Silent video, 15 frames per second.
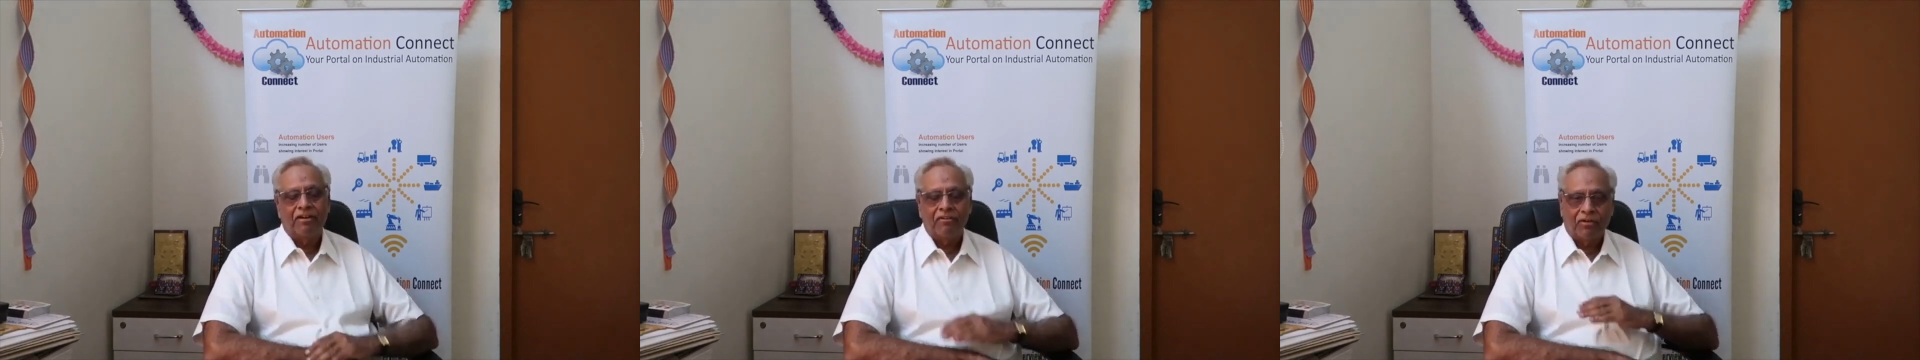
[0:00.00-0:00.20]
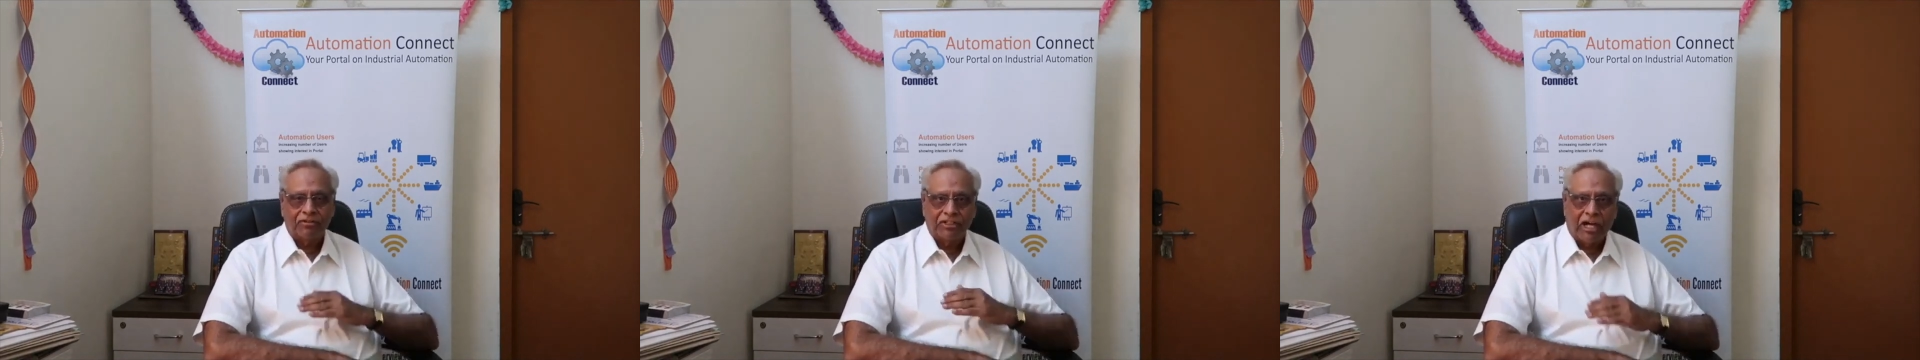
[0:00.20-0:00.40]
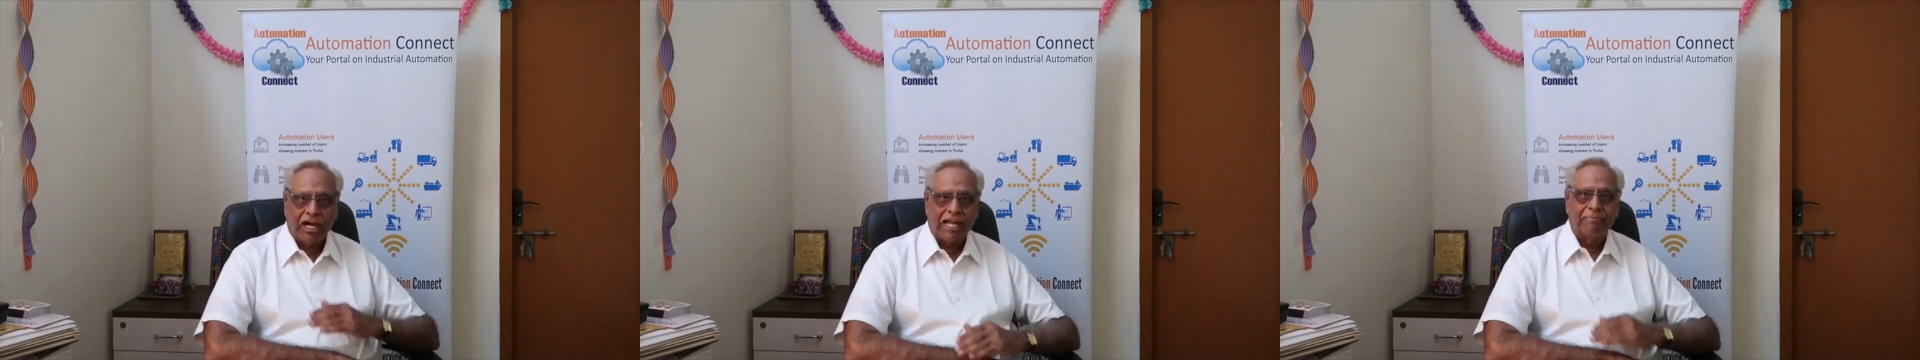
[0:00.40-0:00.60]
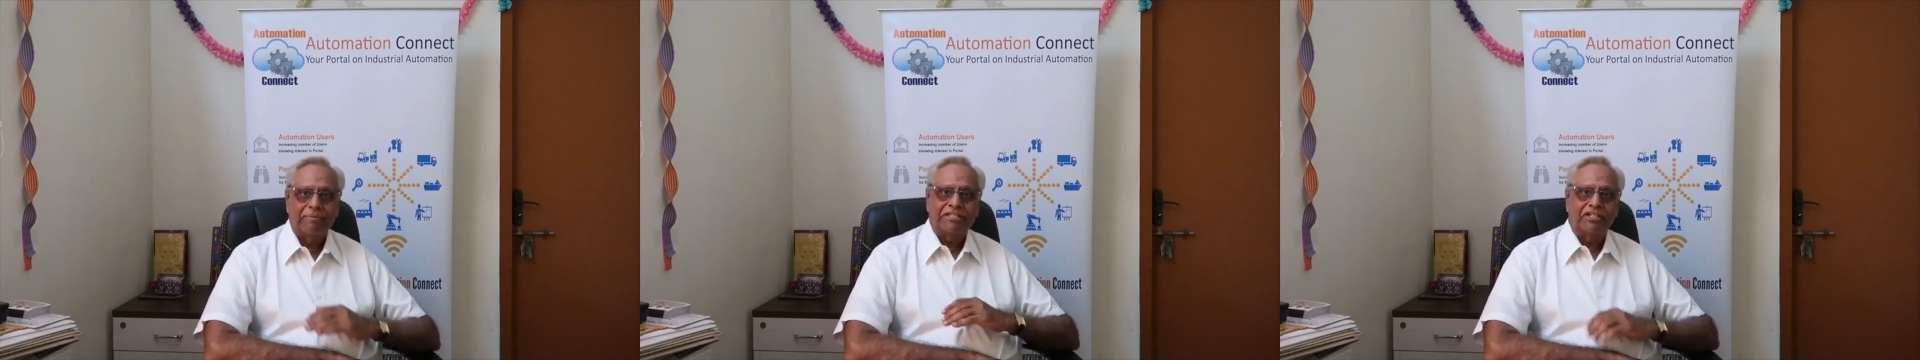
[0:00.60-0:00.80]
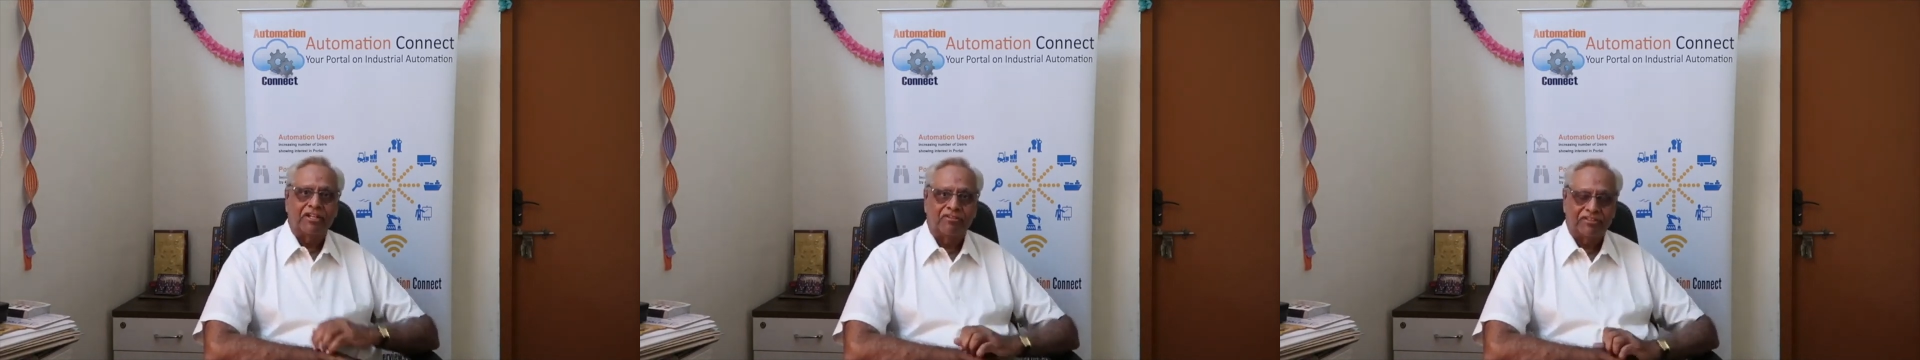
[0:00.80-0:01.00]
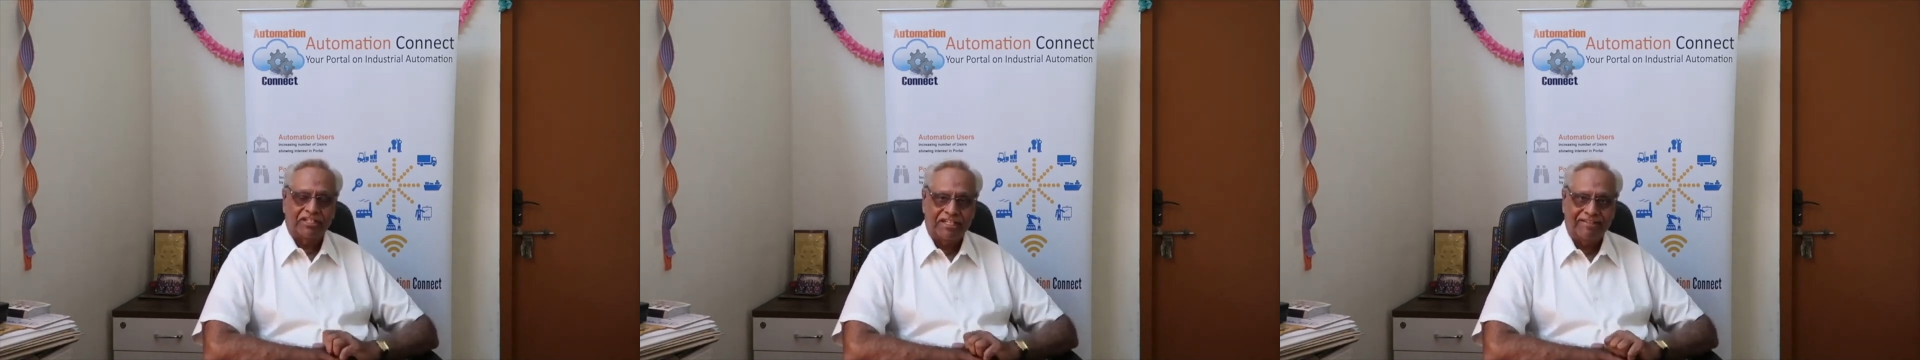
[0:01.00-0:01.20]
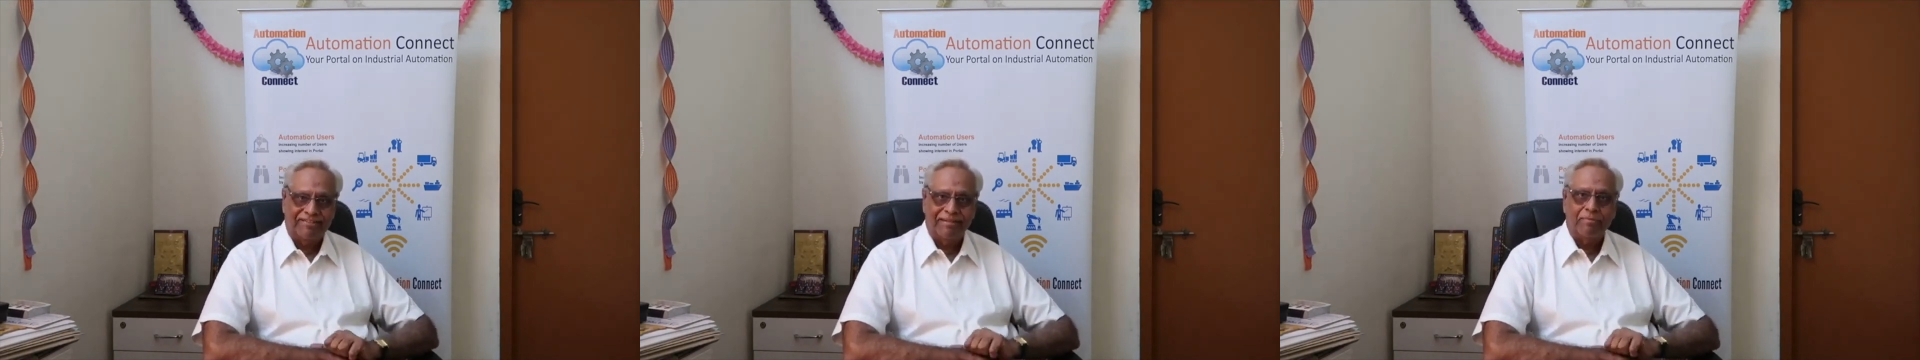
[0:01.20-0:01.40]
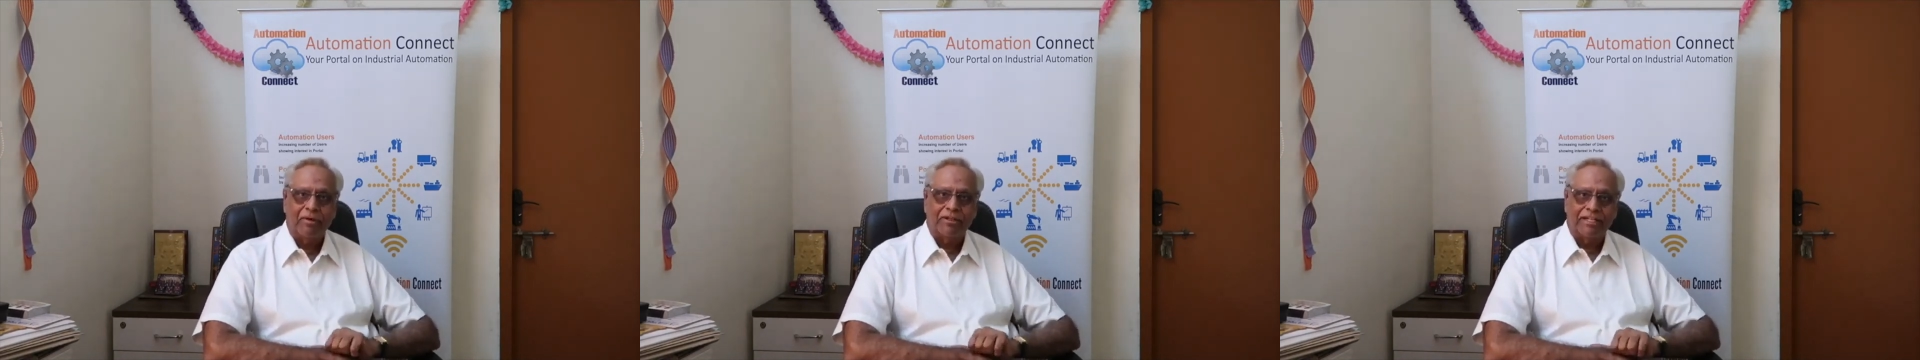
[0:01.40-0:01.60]
on the armature of the
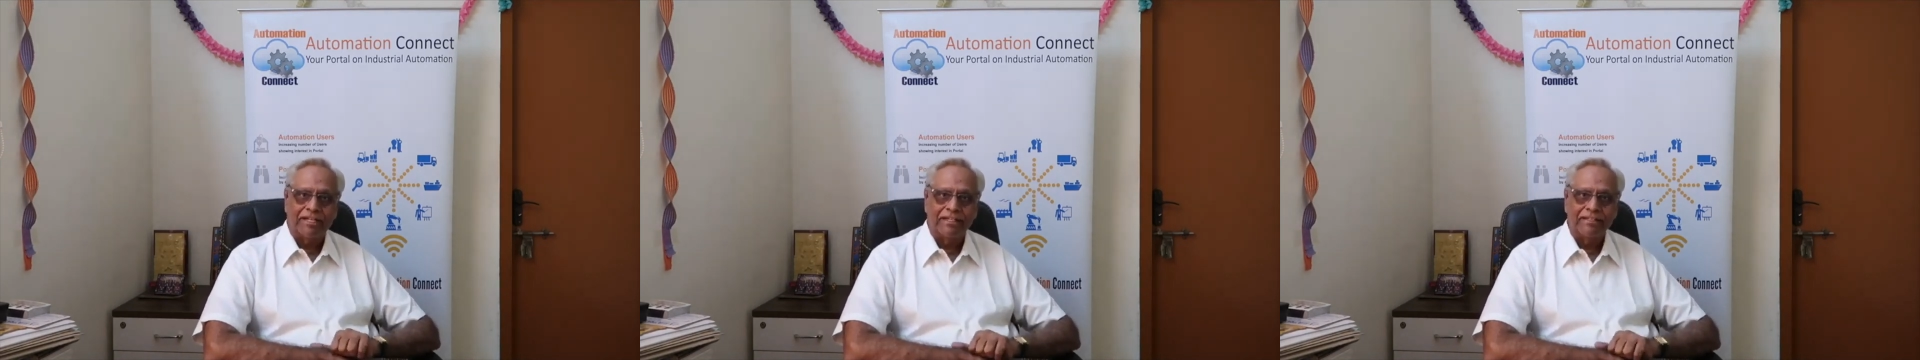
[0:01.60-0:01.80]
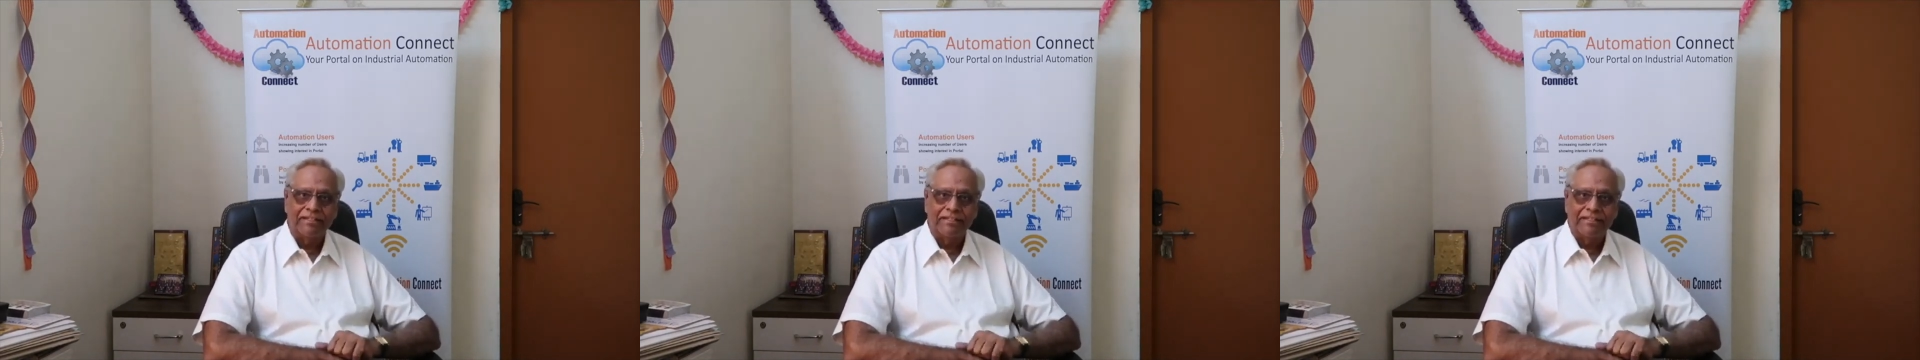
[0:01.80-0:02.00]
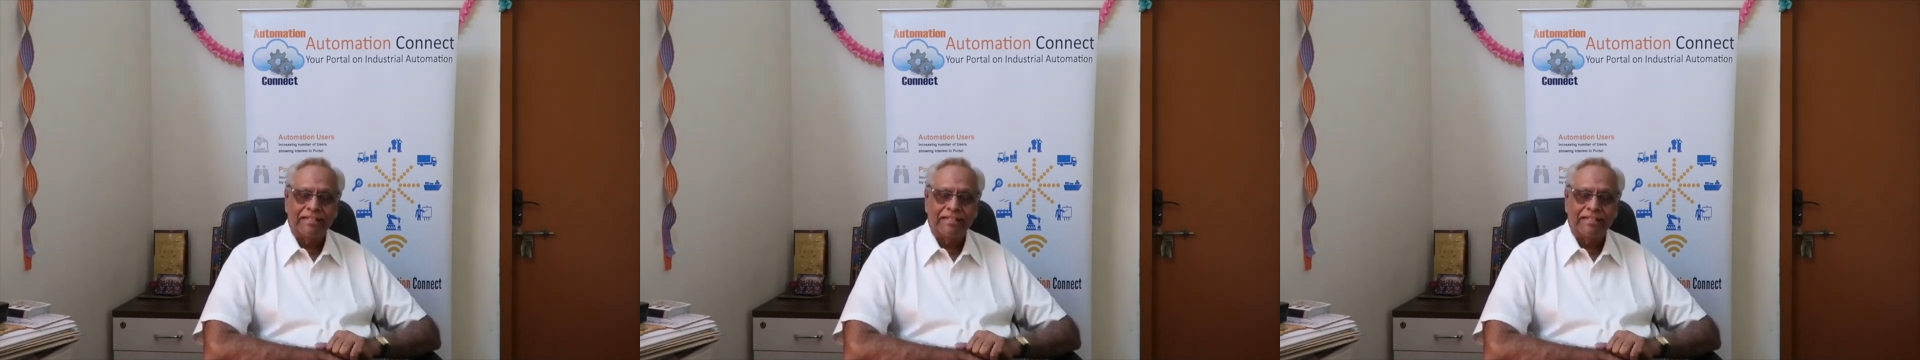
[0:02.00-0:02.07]
DC motor,